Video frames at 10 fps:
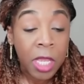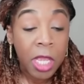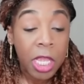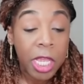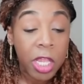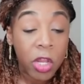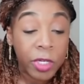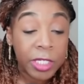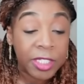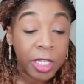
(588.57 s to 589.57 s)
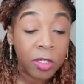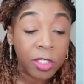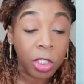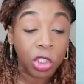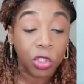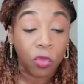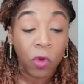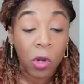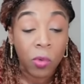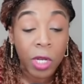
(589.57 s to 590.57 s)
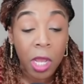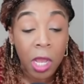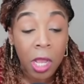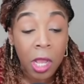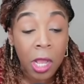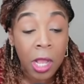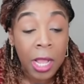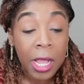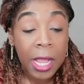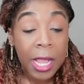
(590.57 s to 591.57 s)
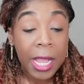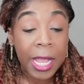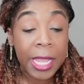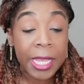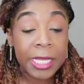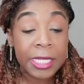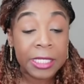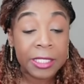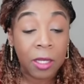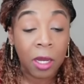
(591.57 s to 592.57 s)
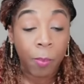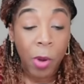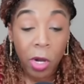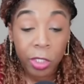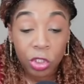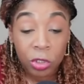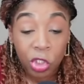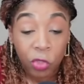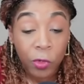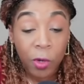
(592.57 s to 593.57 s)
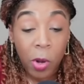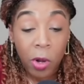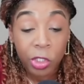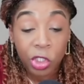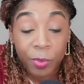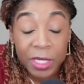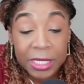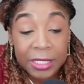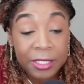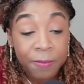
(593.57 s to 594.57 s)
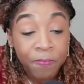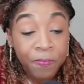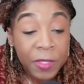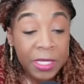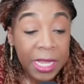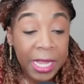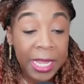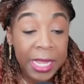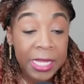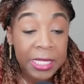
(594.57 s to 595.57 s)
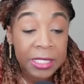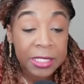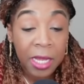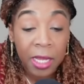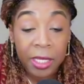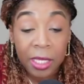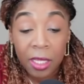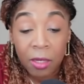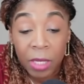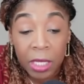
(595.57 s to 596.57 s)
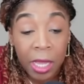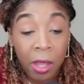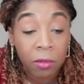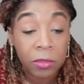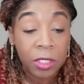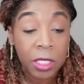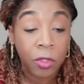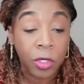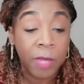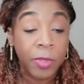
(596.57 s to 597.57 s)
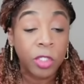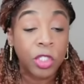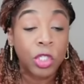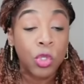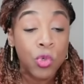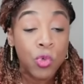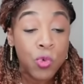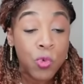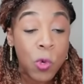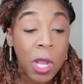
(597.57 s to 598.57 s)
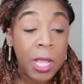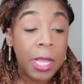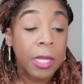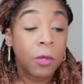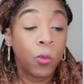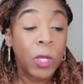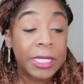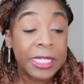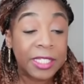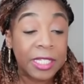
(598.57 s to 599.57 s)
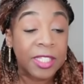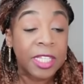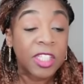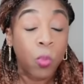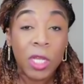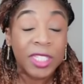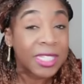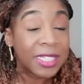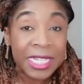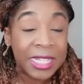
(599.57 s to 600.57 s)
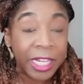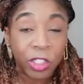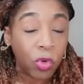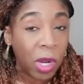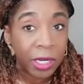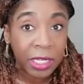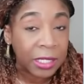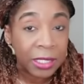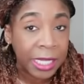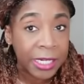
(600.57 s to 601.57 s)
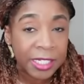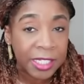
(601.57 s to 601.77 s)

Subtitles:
There's a Sharona and Sharona Parchment, and I can't make out the other name. There are 2 witnesses. This wasn't electronic, ladies and